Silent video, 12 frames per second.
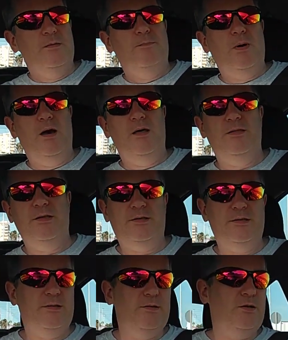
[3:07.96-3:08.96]
But
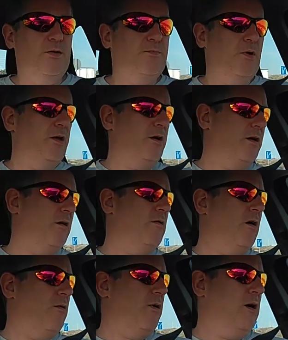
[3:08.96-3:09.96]
this, you're probably going to go,
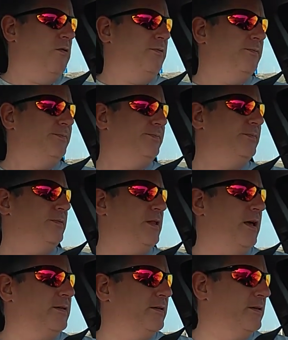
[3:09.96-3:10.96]
oh well,
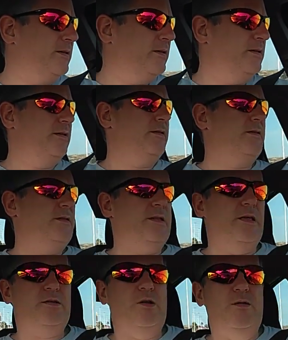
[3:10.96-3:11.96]
that's
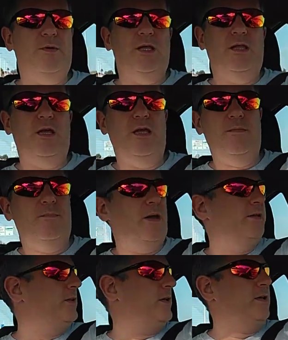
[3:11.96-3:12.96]
going to be the
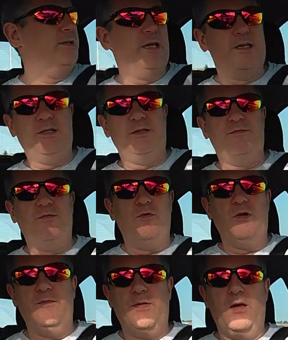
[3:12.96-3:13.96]
basic consensus for
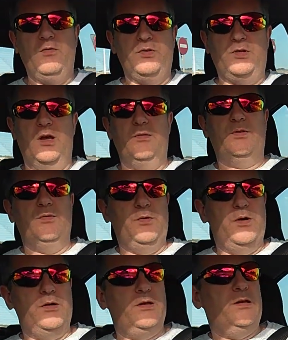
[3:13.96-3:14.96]
all of those types of
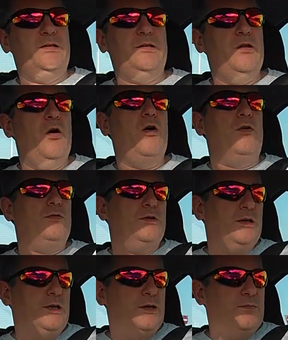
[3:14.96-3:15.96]
work. It's not,
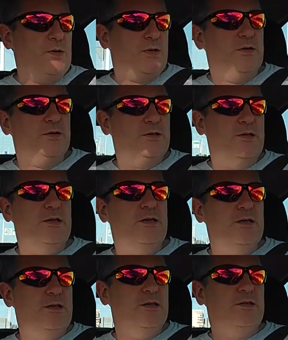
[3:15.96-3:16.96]
because
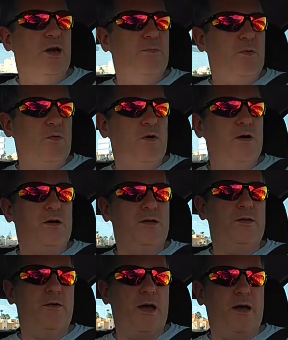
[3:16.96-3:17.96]
the type of work
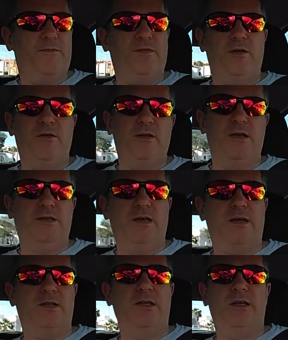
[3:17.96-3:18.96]
they're after is
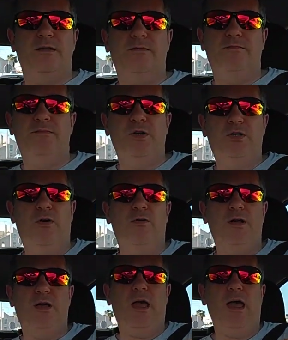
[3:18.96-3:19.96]
actually
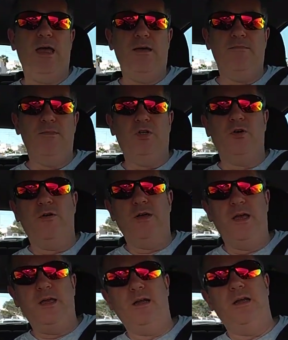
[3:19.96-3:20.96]
majority
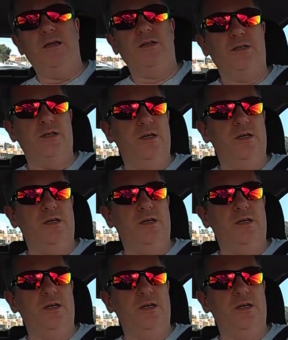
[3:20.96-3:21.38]
English,